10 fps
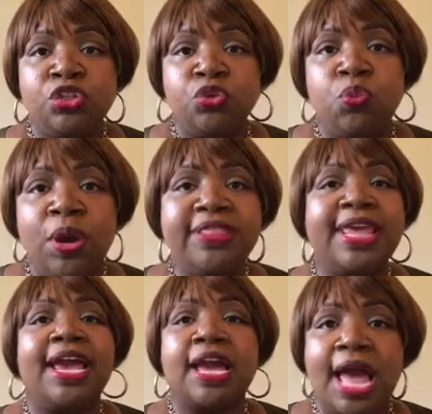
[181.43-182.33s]
to
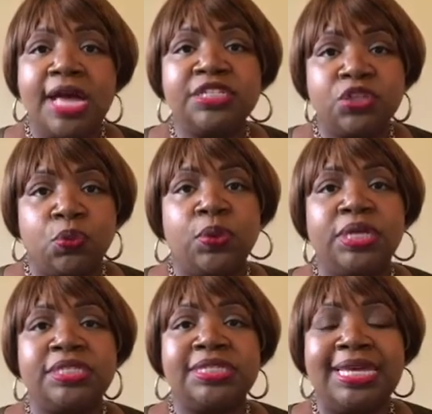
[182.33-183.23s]
what that
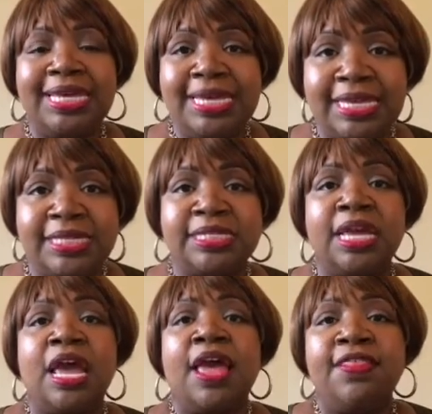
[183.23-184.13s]
consequence is,
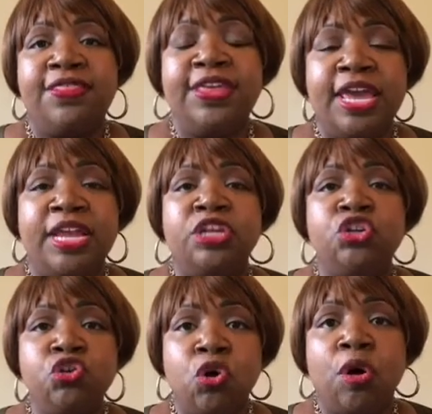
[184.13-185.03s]
then
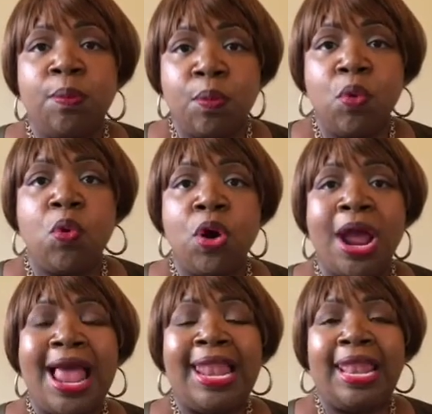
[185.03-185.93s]
you are
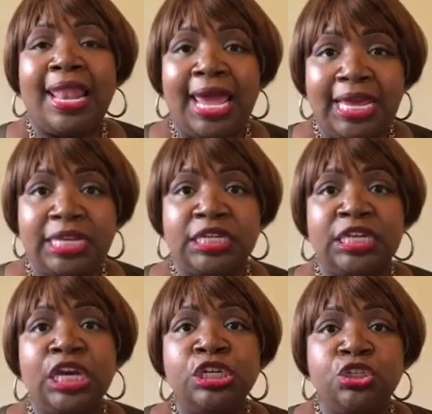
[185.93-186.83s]
more
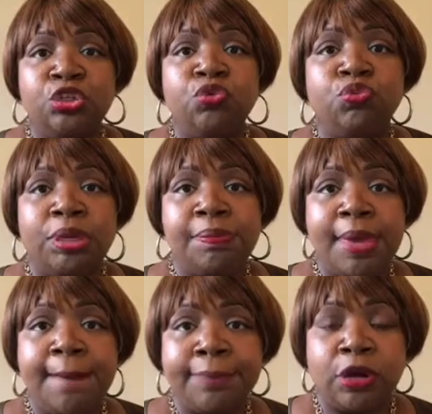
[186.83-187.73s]
likely to
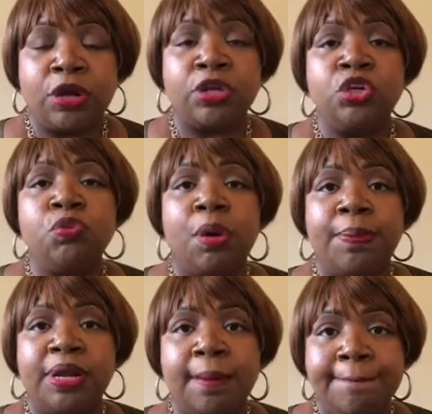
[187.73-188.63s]
remember. You will
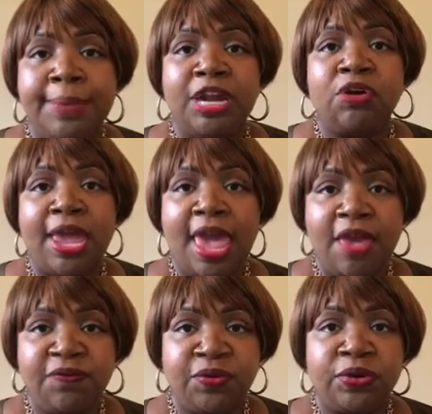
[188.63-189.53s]
put a better
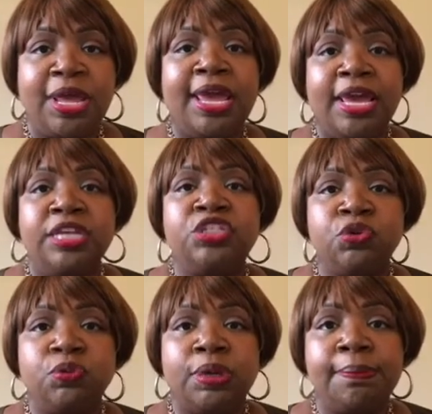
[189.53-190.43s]
effort
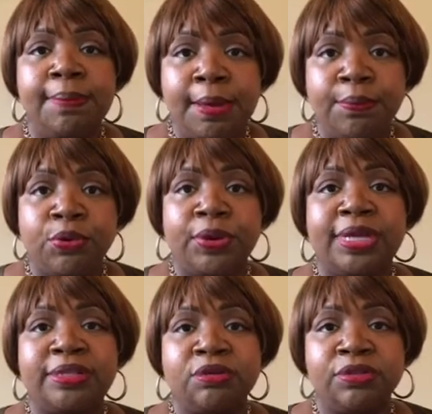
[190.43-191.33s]
into
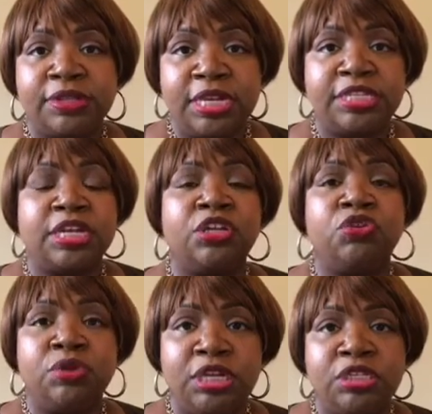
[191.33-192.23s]
remembering those things that
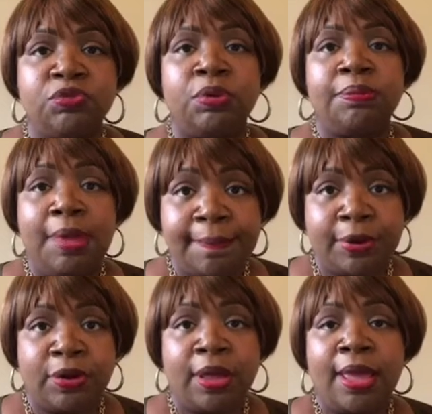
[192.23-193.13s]
you need to
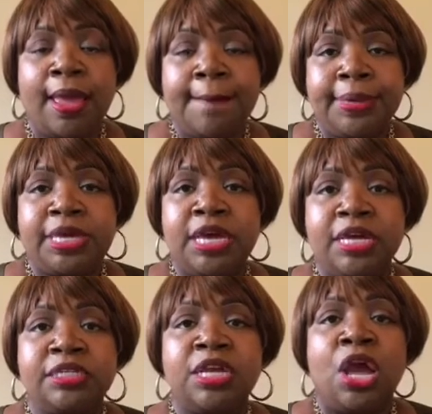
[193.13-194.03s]
remember.
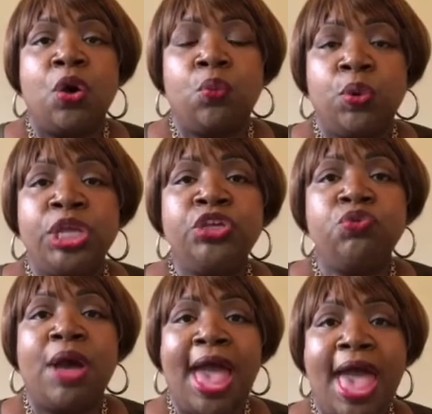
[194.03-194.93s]
Because when
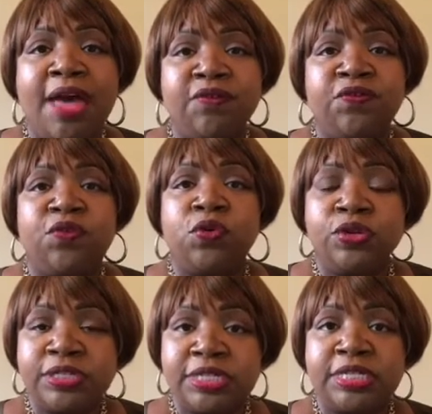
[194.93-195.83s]
you have
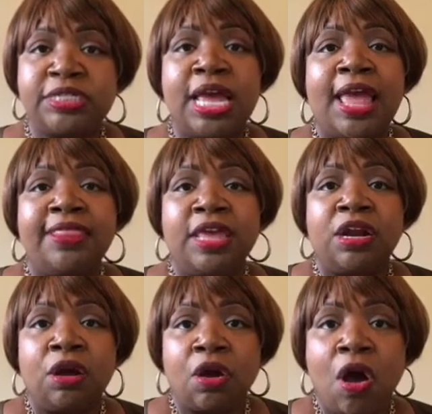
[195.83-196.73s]
forces
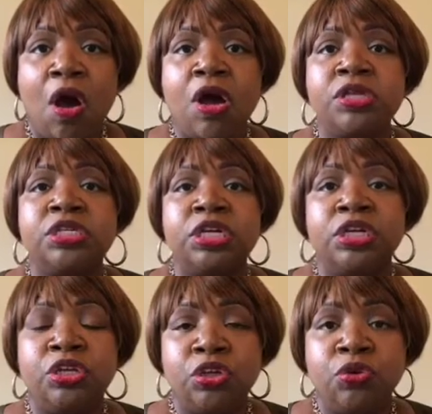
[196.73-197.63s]
that are
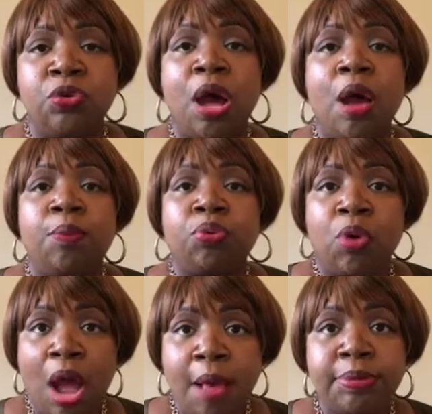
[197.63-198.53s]
causing you
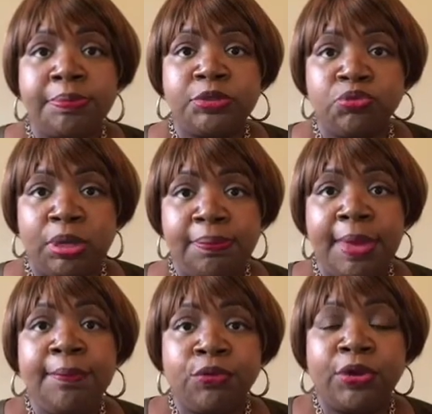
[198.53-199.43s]
problems
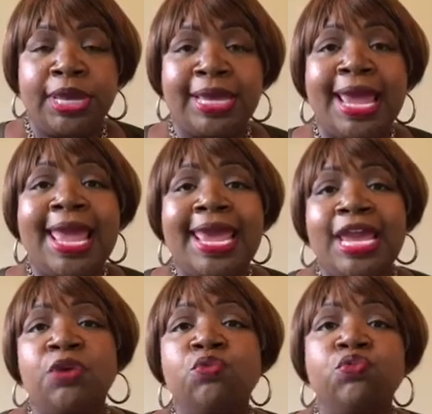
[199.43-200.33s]
remembering,
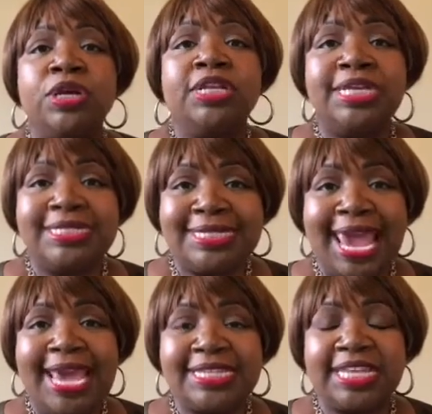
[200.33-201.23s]
it really
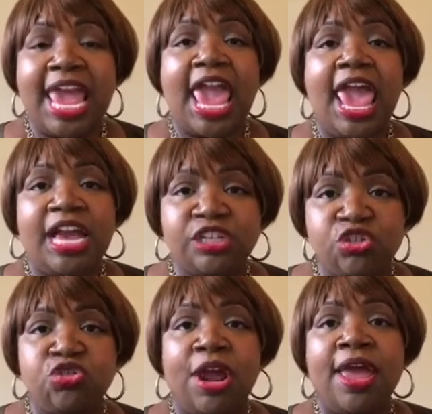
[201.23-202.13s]
takes
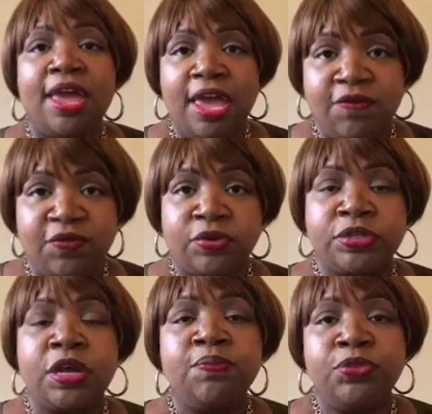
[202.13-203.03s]
extra
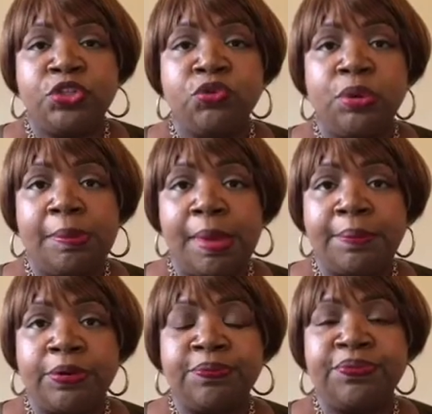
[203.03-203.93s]
effort to
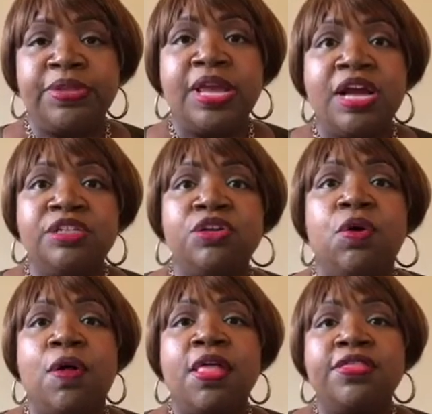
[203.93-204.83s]
remember.
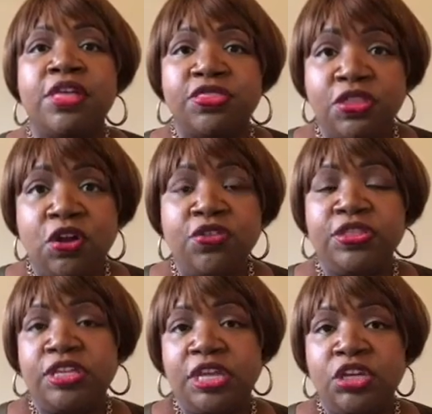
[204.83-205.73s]
So the
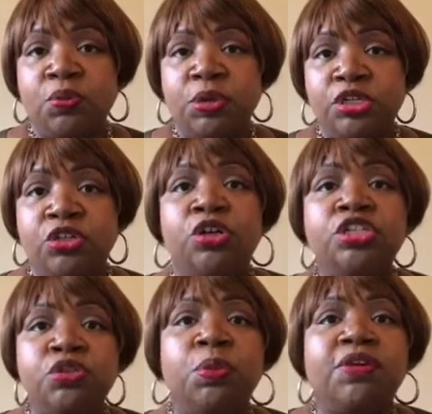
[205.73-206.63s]
third thing that you want to do
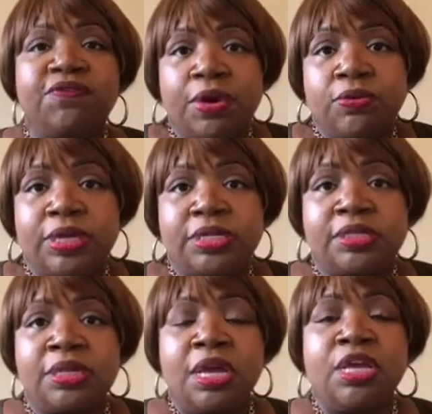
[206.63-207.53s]
is you want to
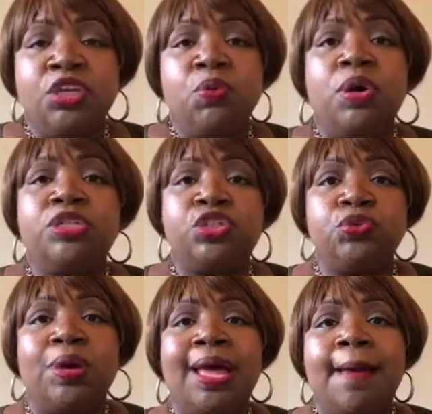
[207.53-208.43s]
focus. You want
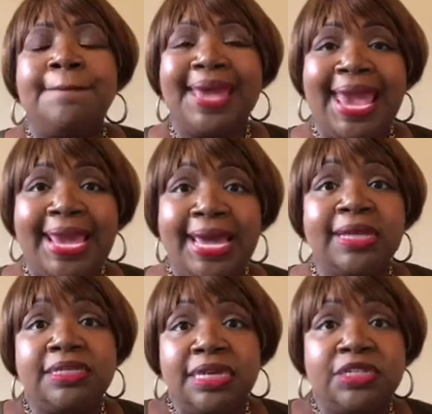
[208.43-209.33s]
to pay
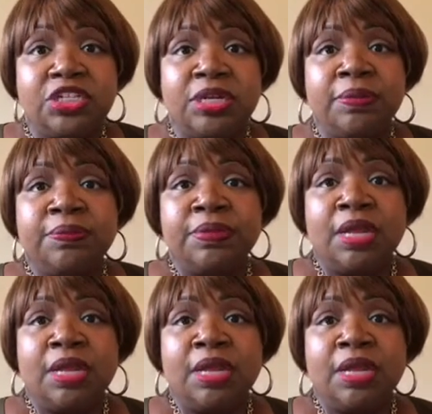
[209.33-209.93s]
attention.